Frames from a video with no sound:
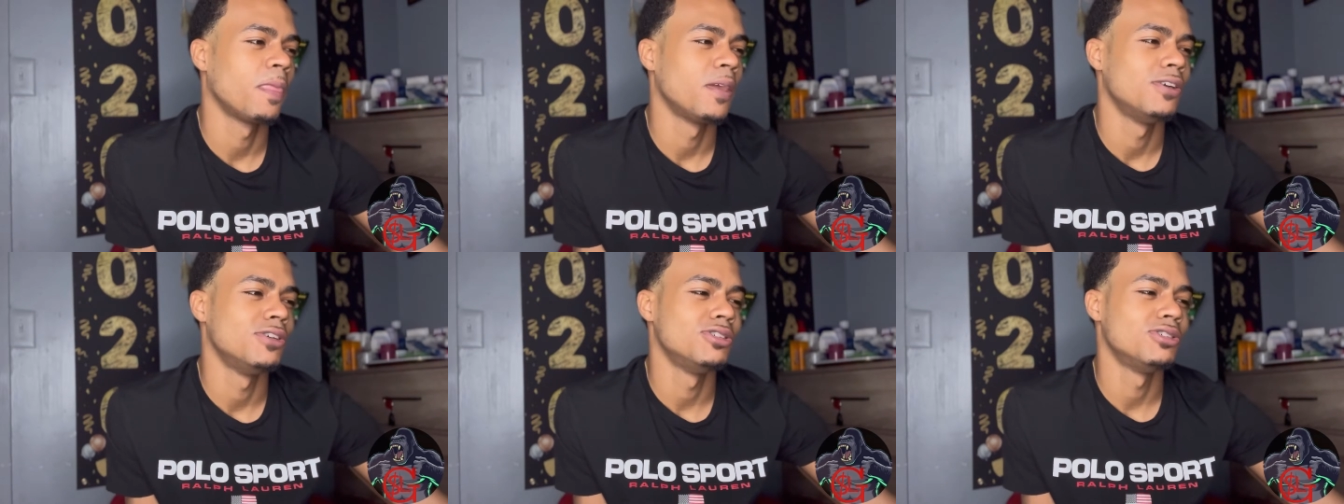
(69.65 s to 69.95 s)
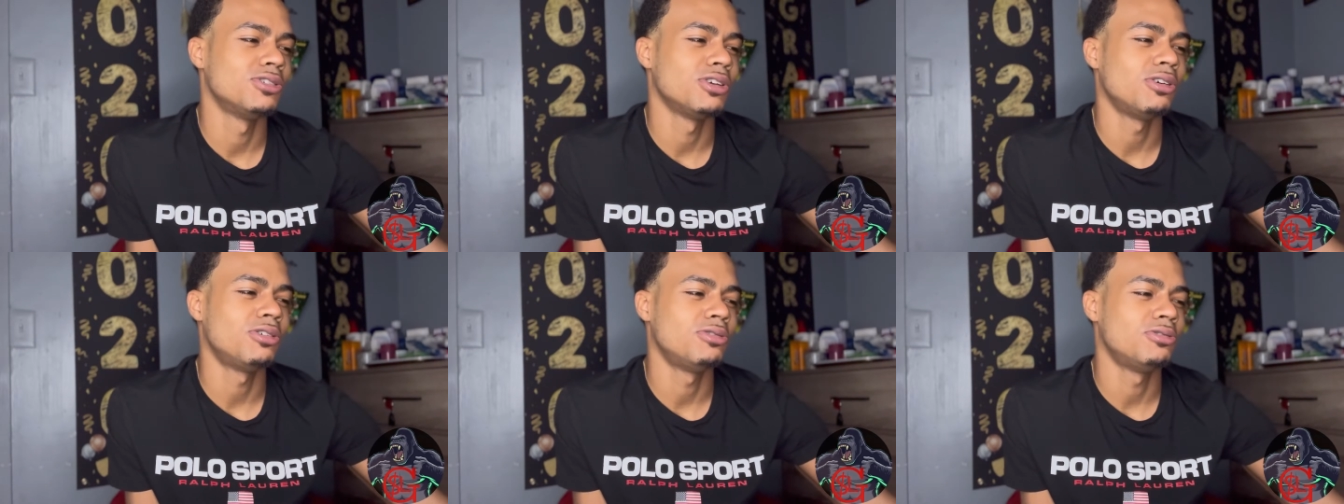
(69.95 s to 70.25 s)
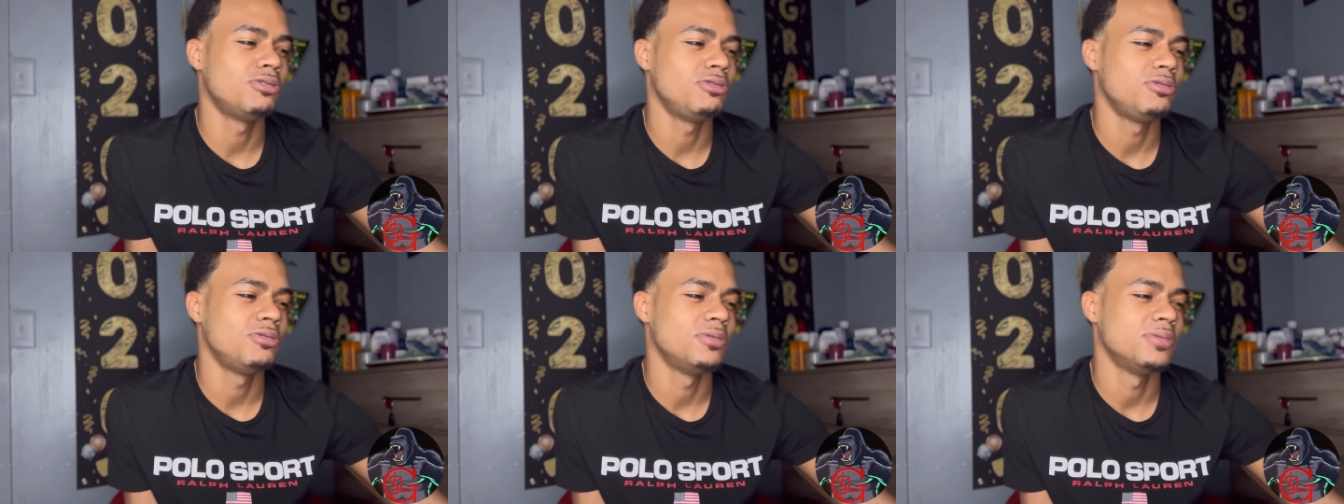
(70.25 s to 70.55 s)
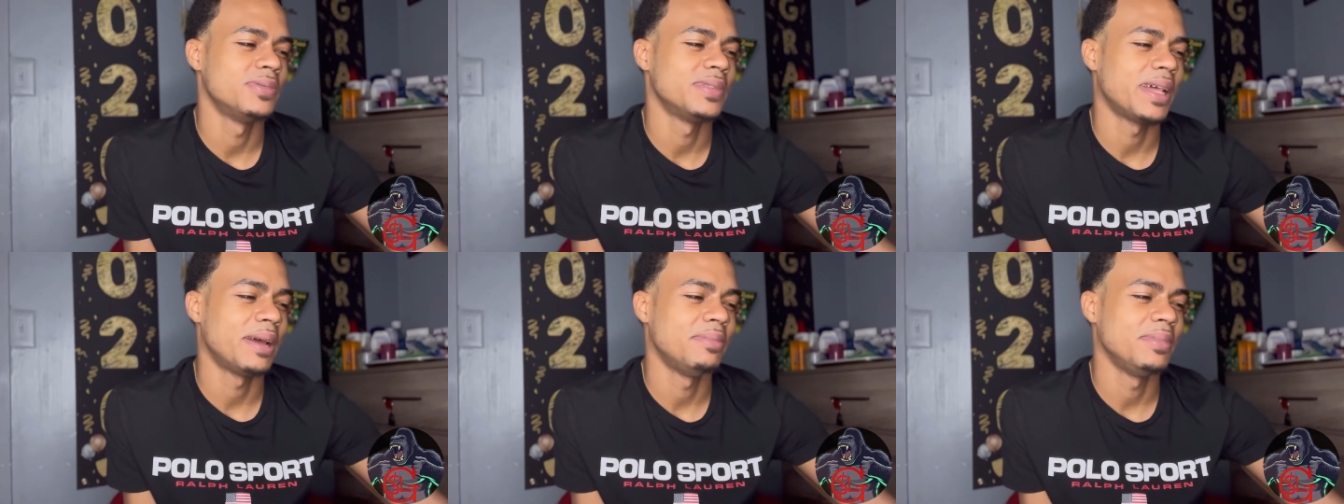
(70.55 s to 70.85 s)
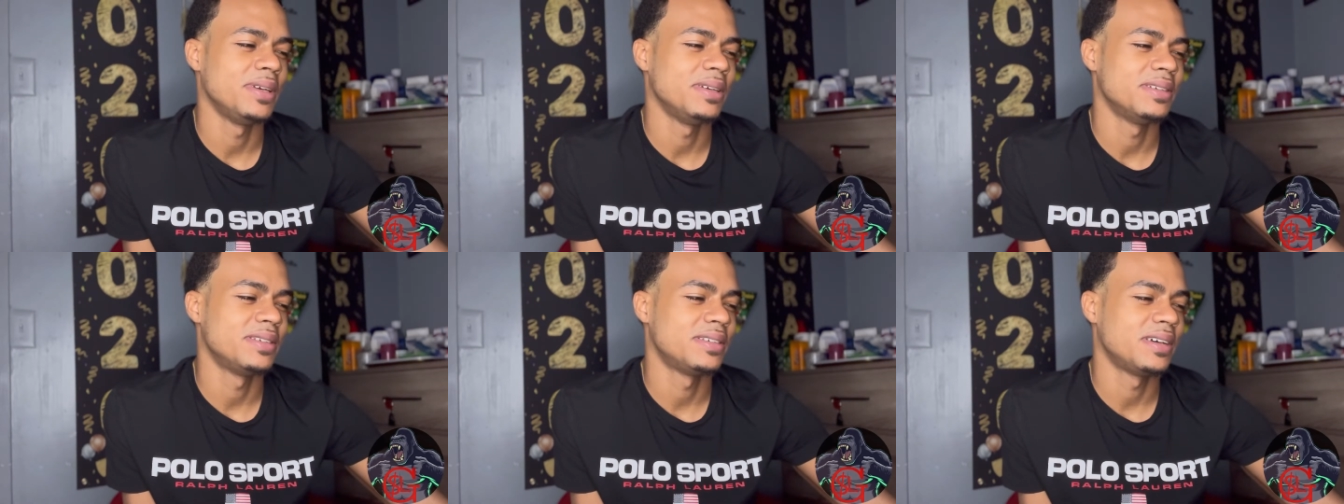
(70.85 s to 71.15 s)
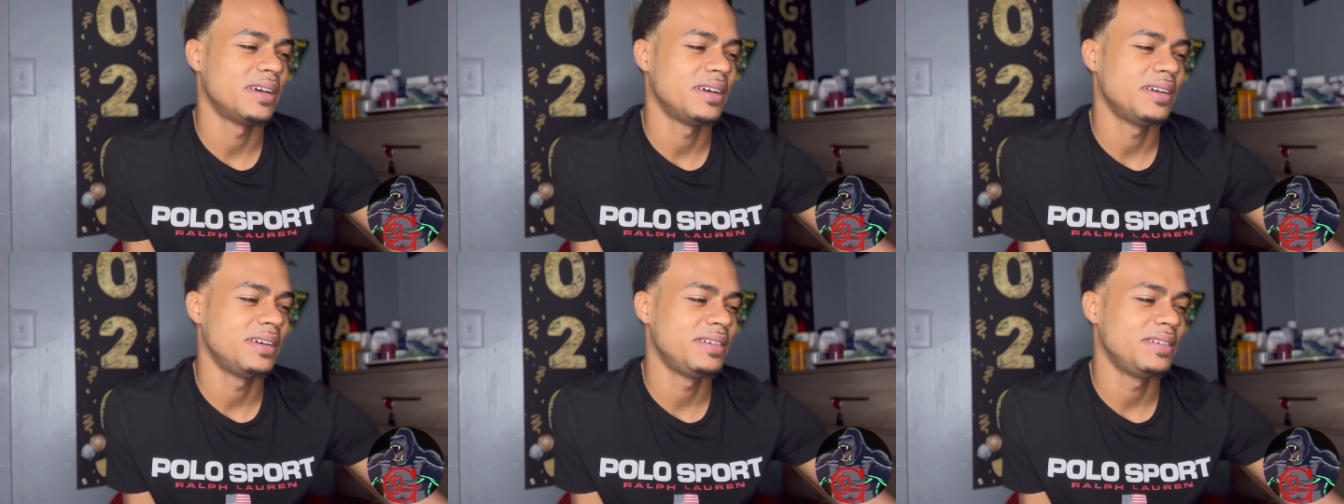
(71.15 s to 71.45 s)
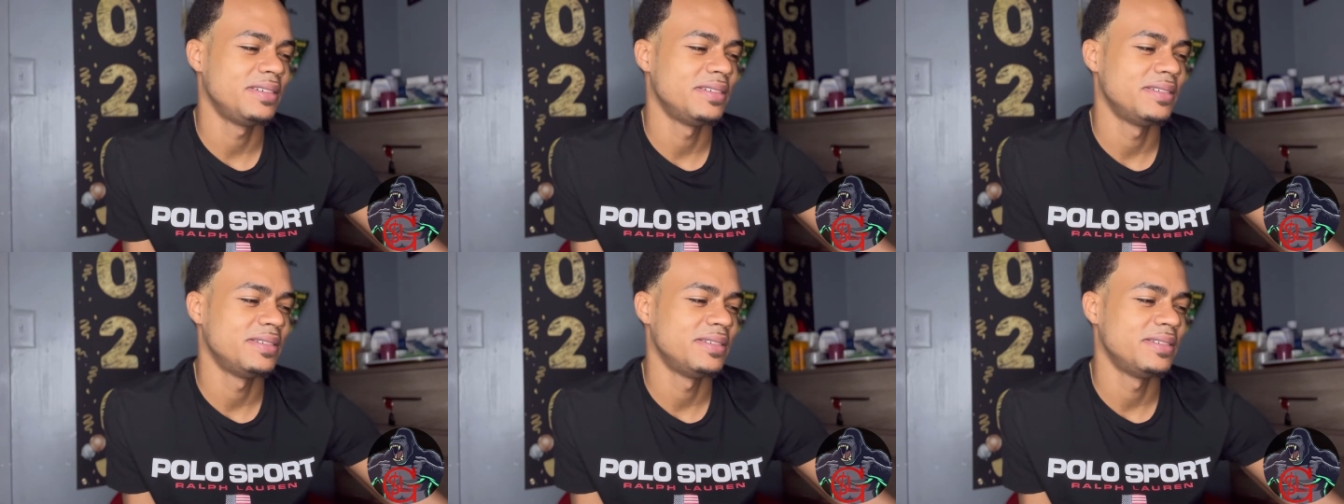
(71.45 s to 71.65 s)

So, that being said,